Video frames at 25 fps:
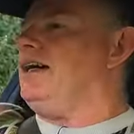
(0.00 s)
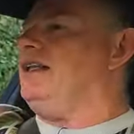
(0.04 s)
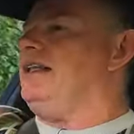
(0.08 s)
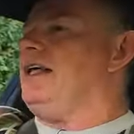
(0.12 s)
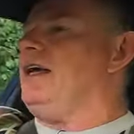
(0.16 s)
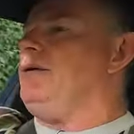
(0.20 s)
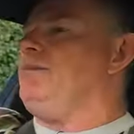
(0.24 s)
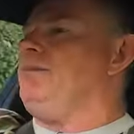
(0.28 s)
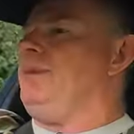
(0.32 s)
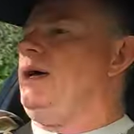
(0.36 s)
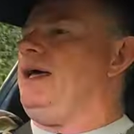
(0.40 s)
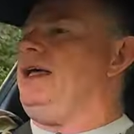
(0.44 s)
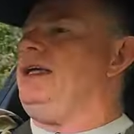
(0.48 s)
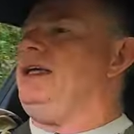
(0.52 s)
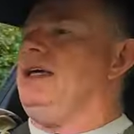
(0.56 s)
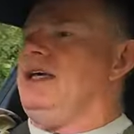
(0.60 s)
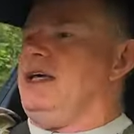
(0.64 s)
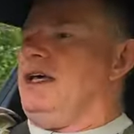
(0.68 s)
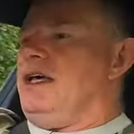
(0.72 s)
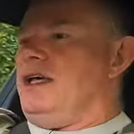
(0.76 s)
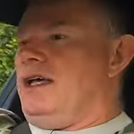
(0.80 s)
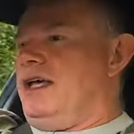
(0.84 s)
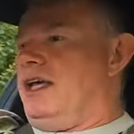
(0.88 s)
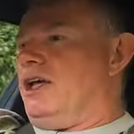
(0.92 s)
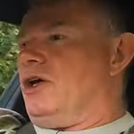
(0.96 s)
and they may
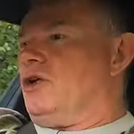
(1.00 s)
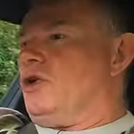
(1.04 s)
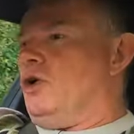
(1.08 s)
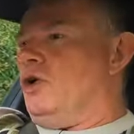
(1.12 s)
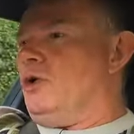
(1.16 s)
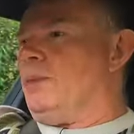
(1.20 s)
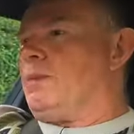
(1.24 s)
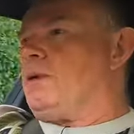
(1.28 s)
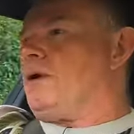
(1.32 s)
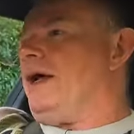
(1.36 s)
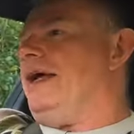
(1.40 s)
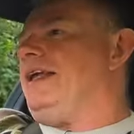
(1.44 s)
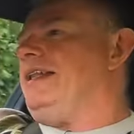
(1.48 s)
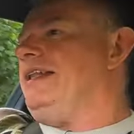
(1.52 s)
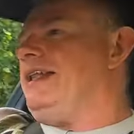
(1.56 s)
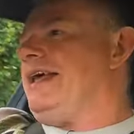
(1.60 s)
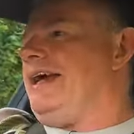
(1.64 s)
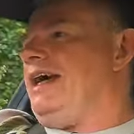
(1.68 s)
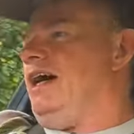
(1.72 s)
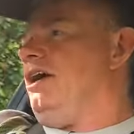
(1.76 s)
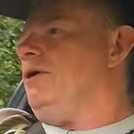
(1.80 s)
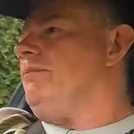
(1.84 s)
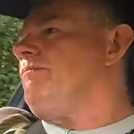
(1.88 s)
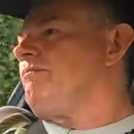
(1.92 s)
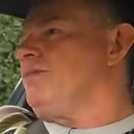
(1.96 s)
incorporate
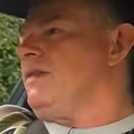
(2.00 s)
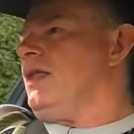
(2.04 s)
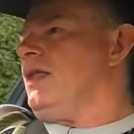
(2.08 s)
now